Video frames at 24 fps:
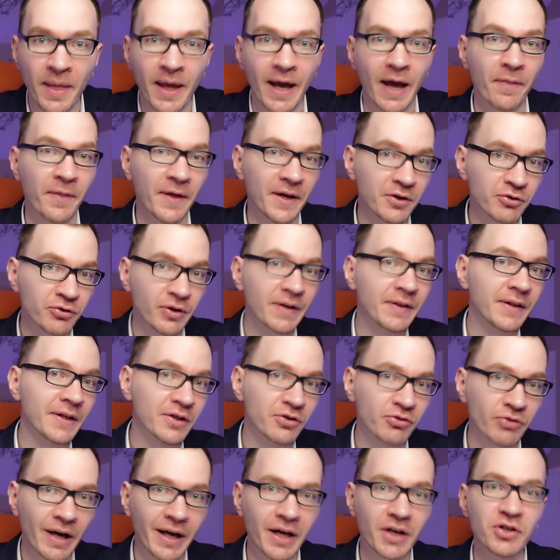and they trade this
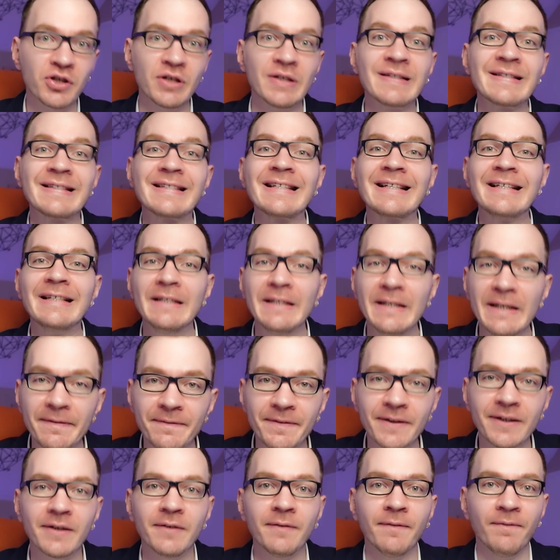strategy in
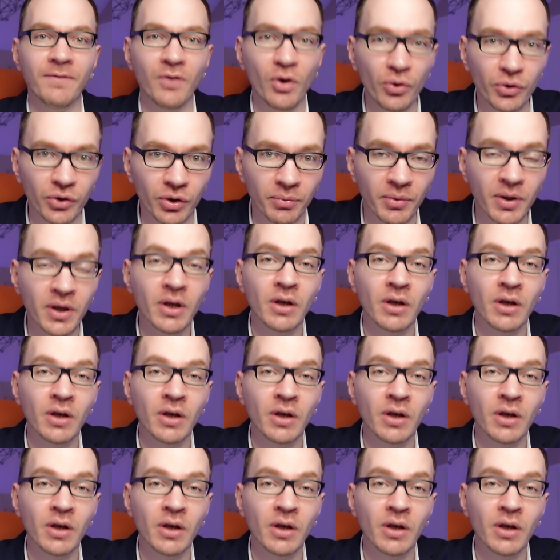significant volume,